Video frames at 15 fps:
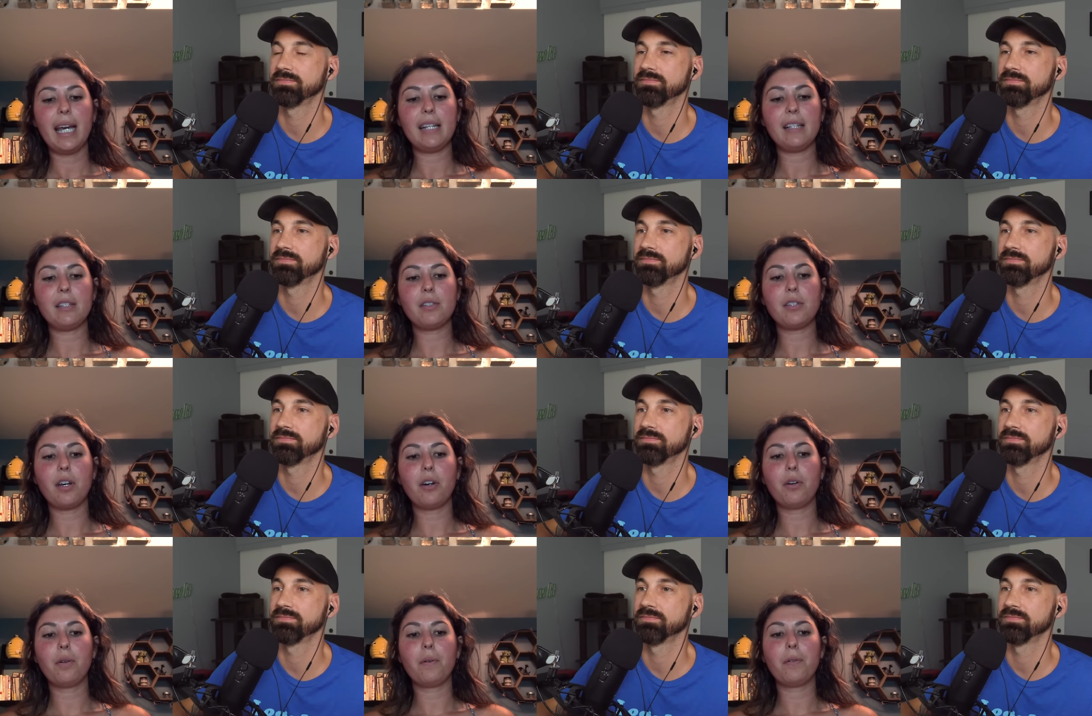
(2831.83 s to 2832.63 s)
Speaker 1: And
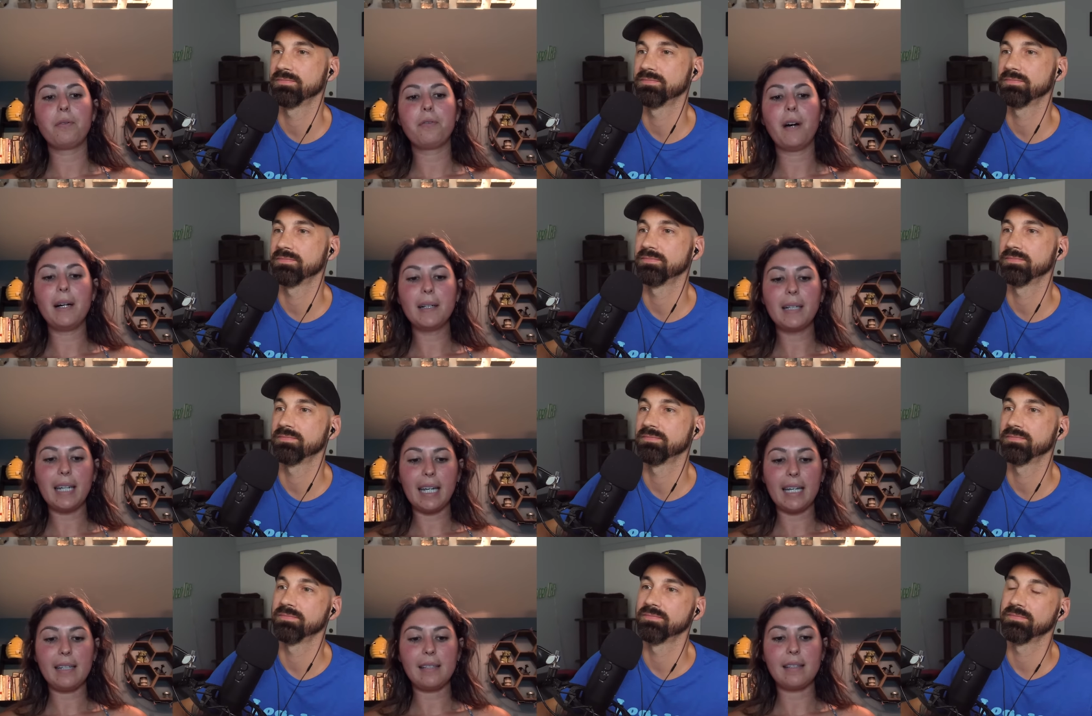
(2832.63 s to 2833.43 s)
so
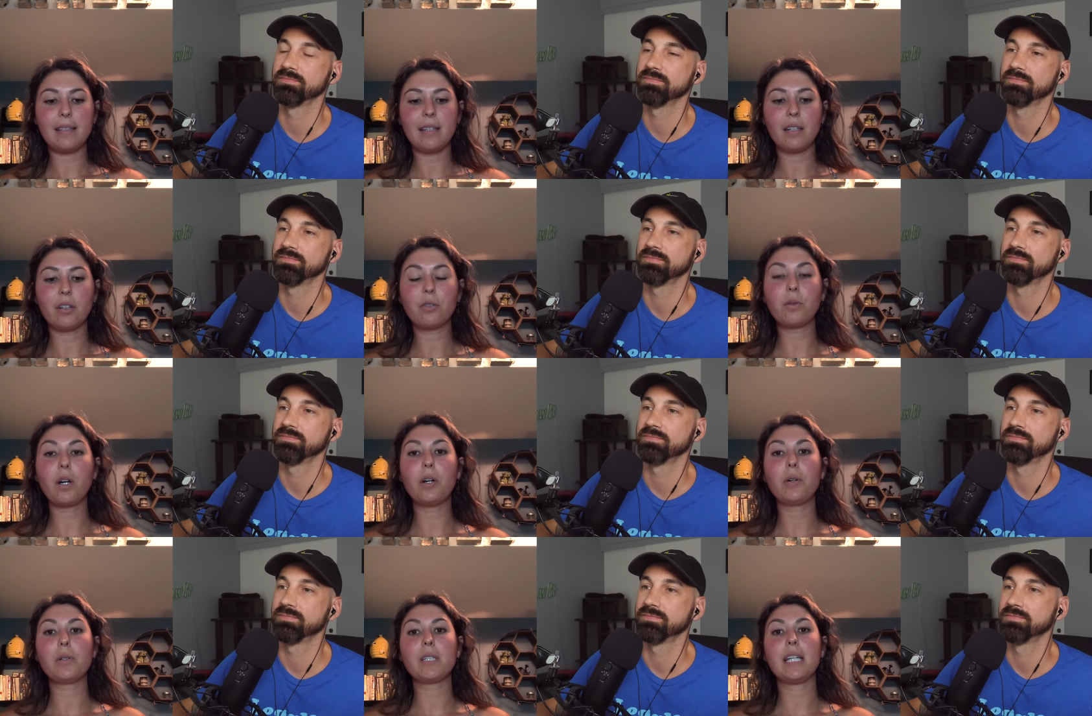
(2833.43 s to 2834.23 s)
fungus
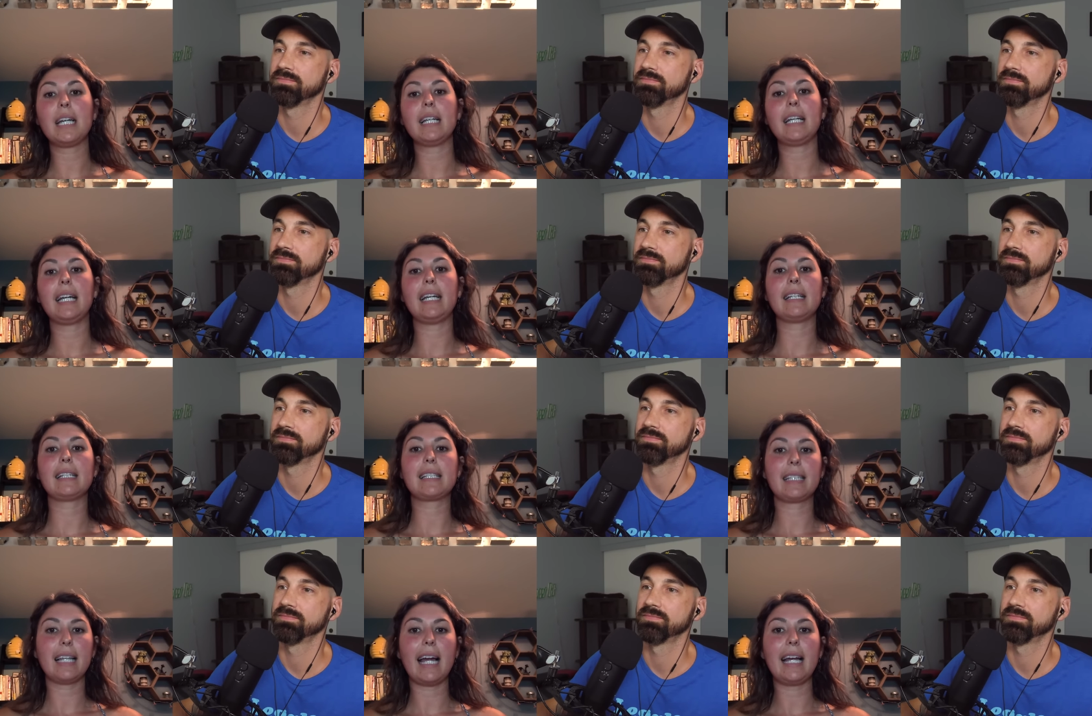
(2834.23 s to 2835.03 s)
grows in a
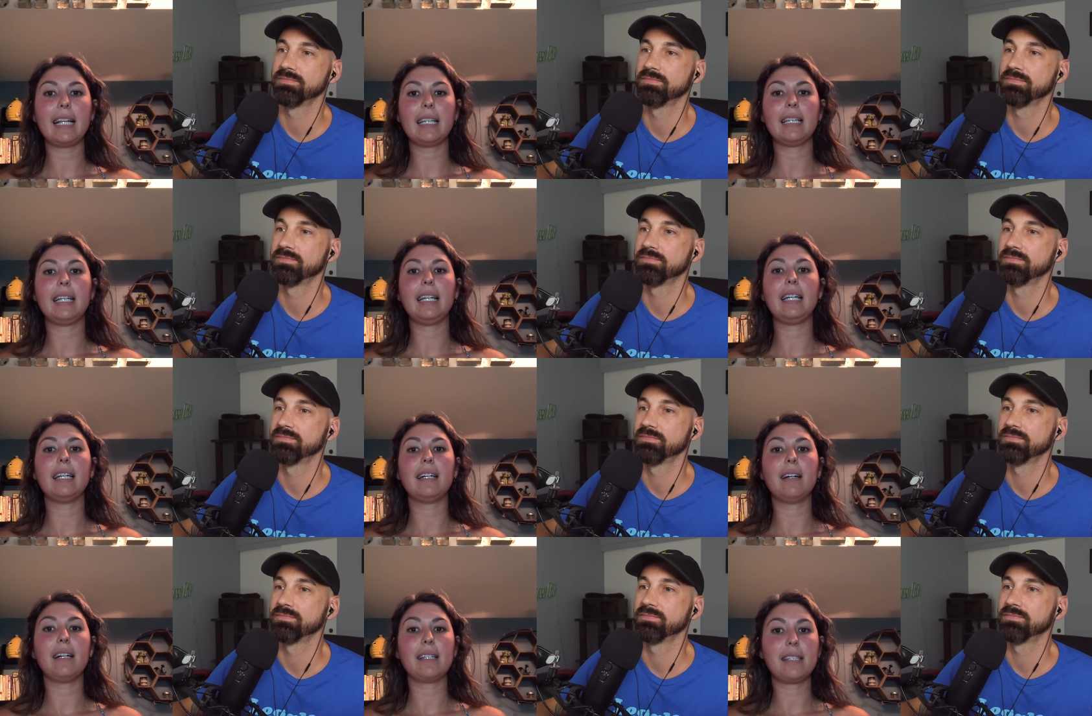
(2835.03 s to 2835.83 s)
slightly
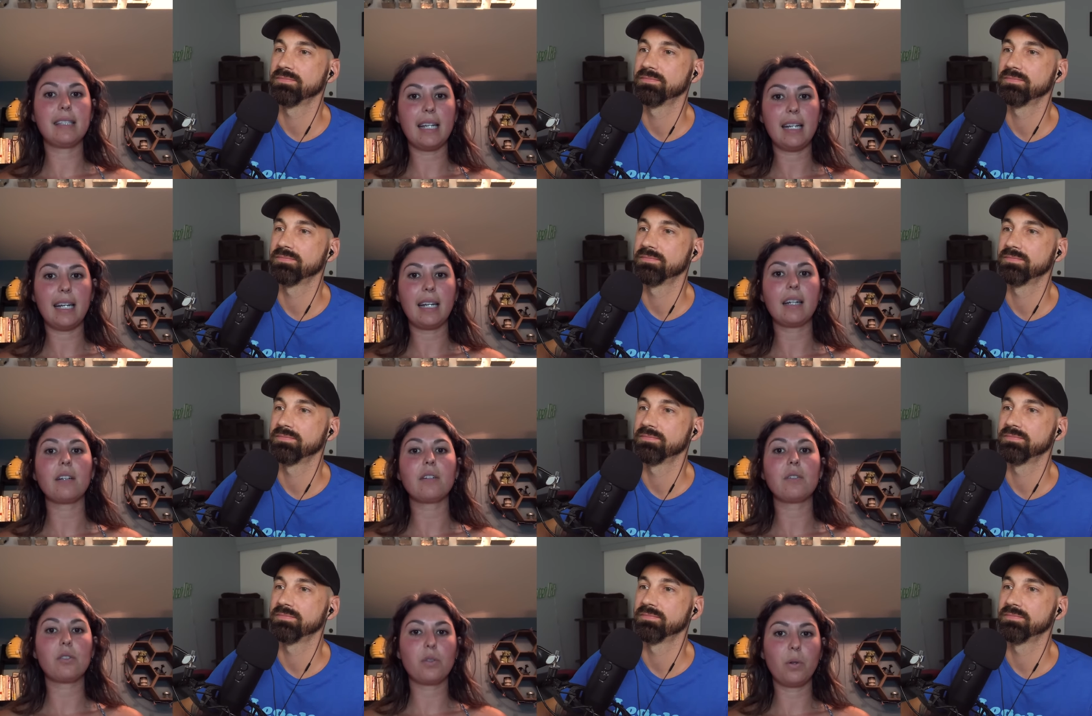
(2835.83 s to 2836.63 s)
acidic
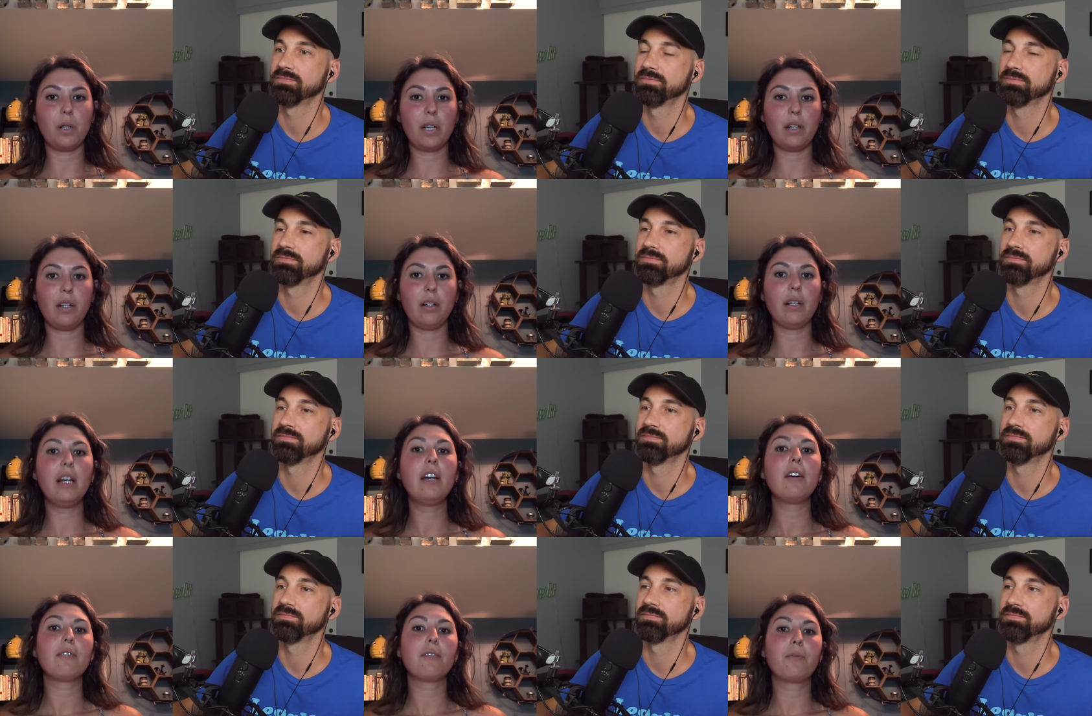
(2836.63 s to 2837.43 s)
soil.
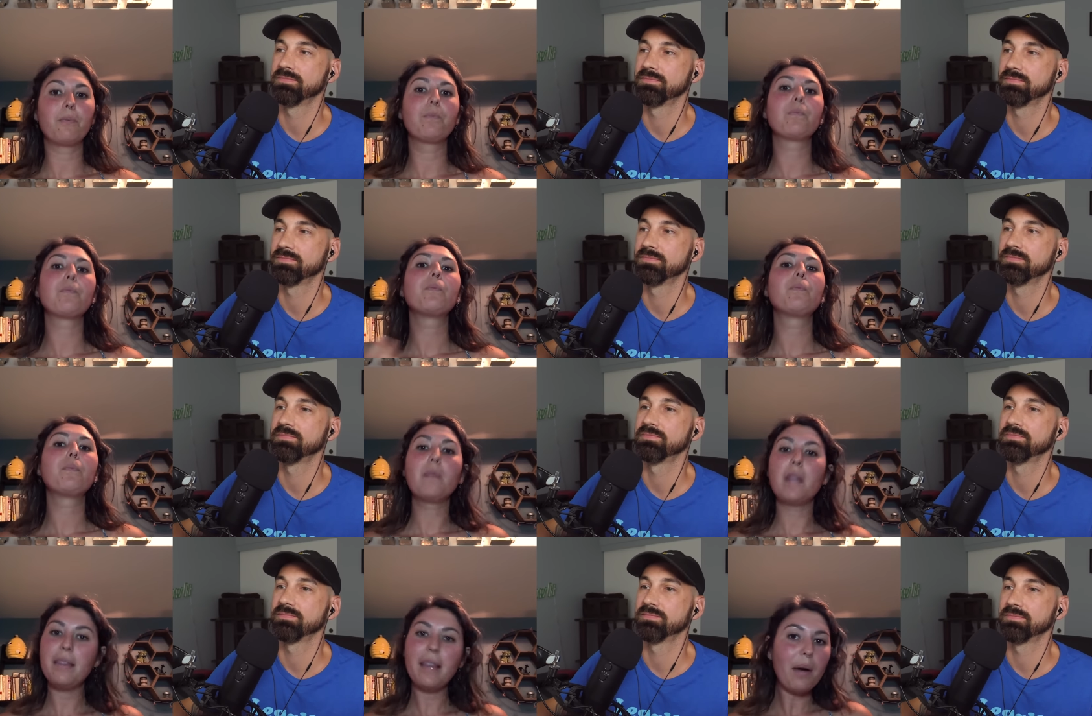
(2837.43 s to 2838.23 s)

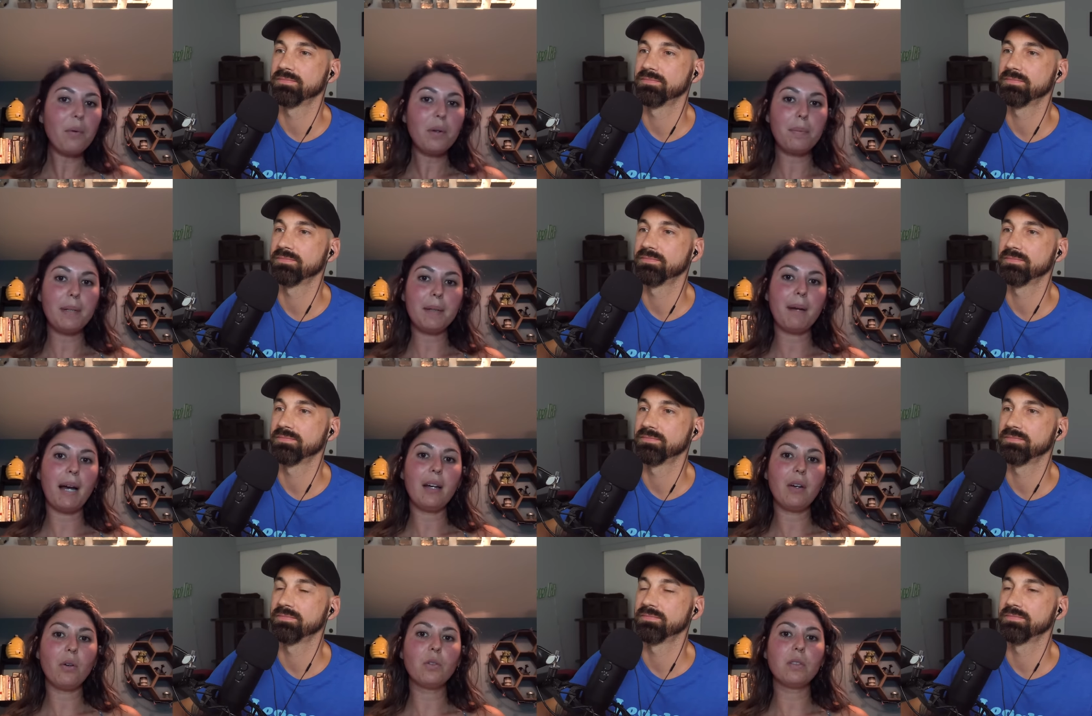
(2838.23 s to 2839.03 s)
And that would be
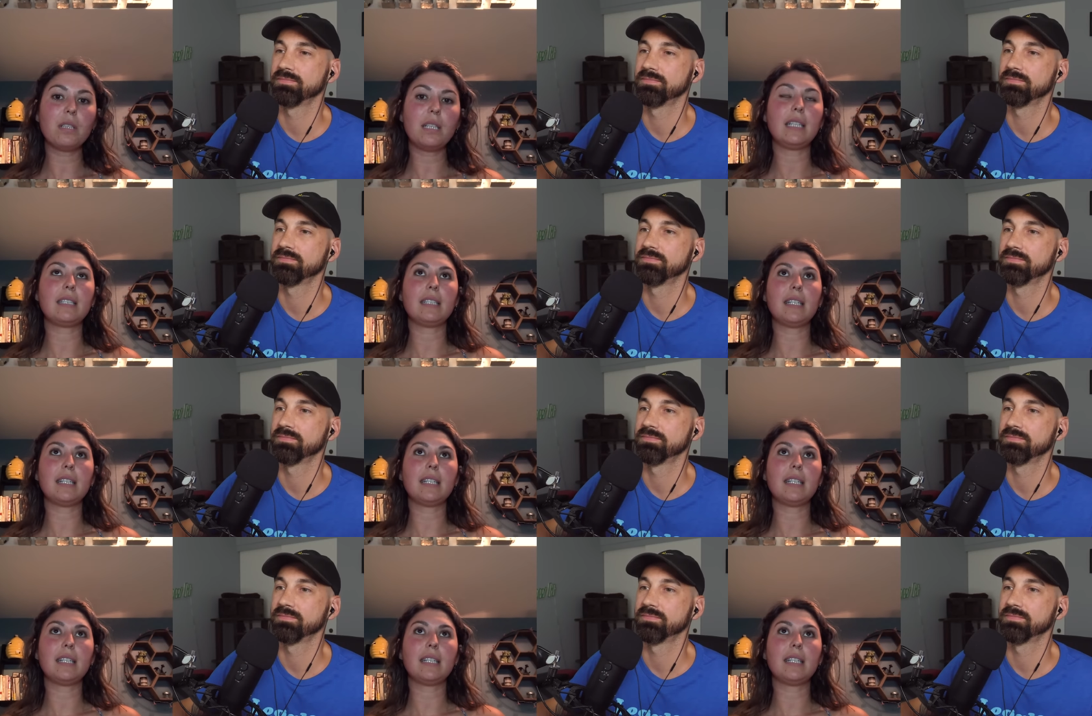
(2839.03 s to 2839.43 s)
my only